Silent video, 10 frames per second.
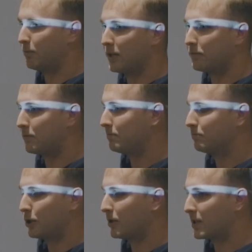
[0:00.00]
month.
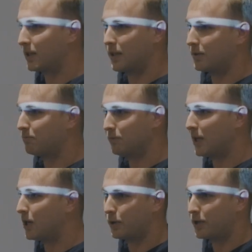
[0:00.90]
You can start
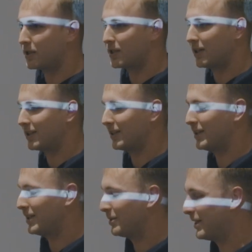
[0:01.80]
now, you can start
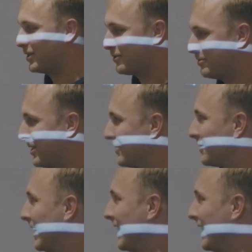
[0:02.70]
in the middle of the month,